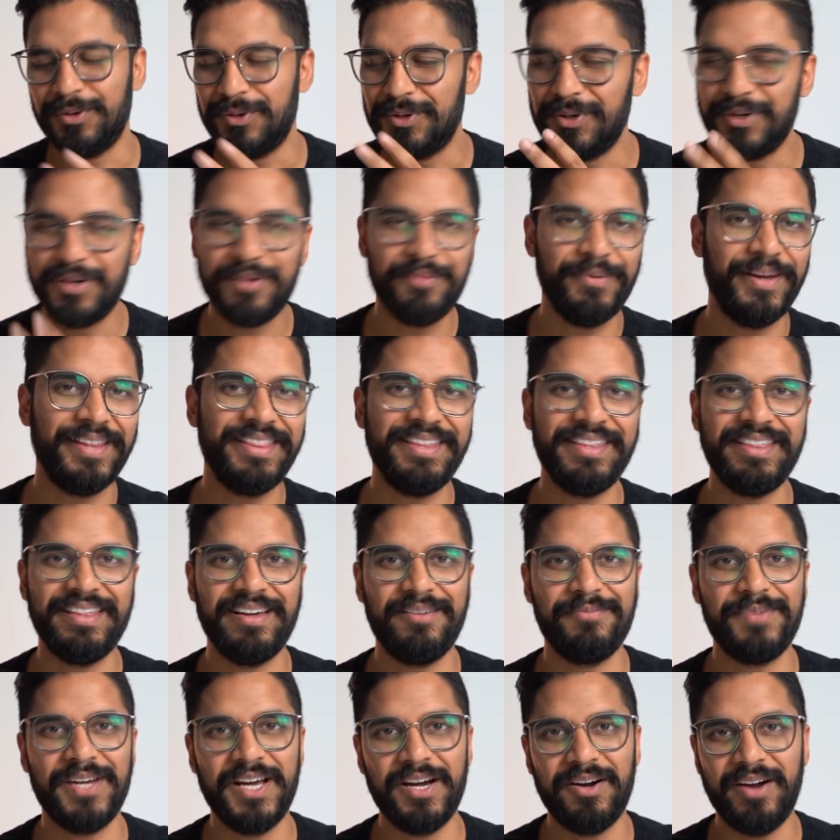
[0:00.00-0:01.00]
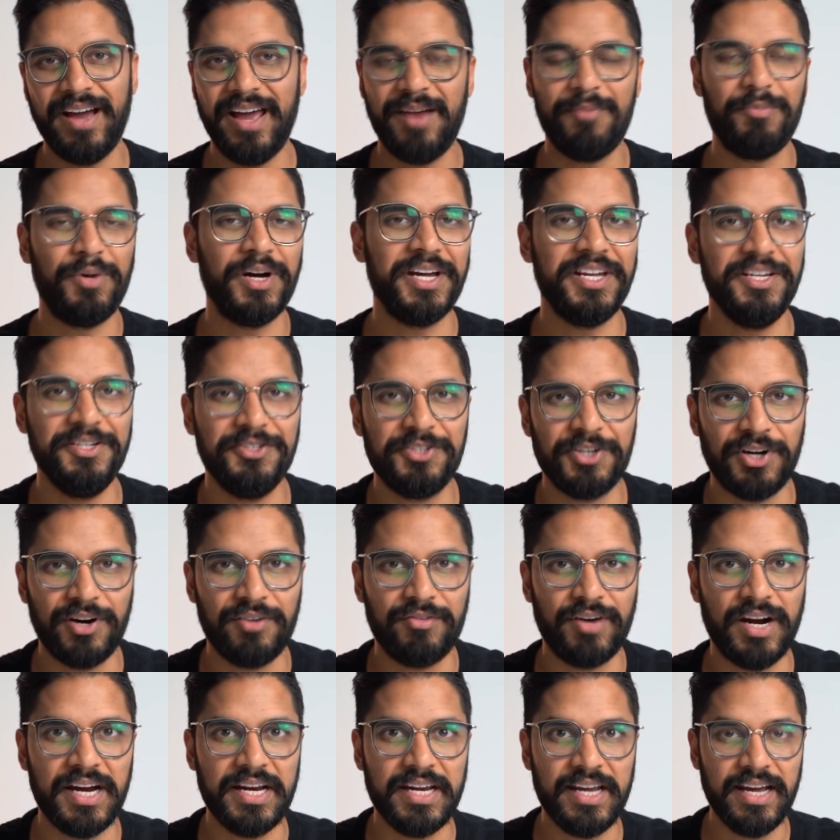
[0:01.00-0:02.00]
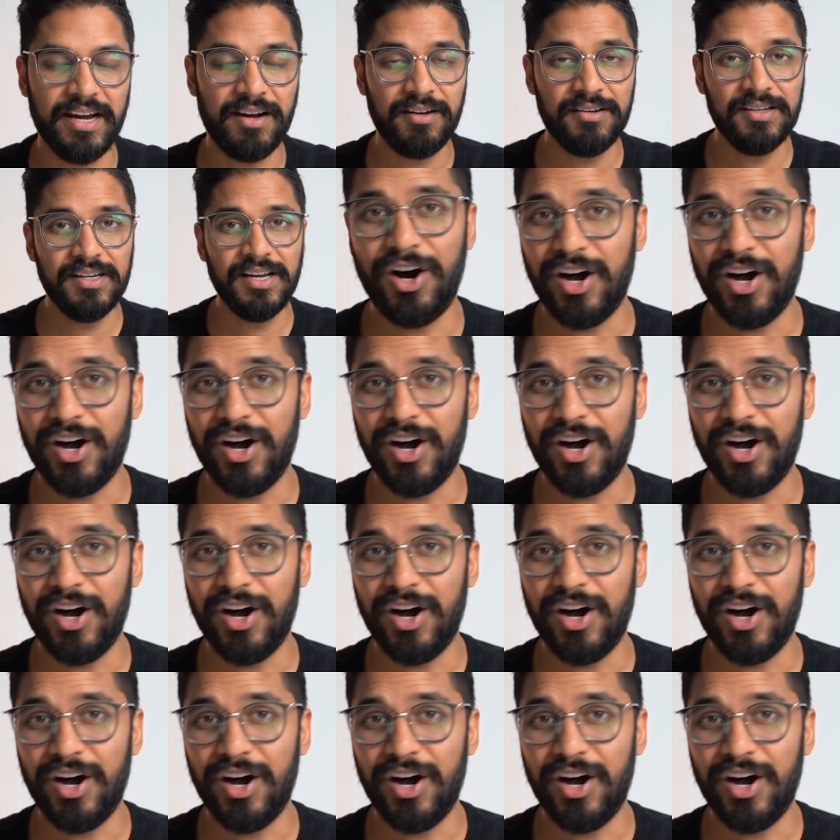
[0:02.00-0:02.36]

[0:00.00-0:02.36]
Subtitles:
talking about the thumbnail, and my intro right now,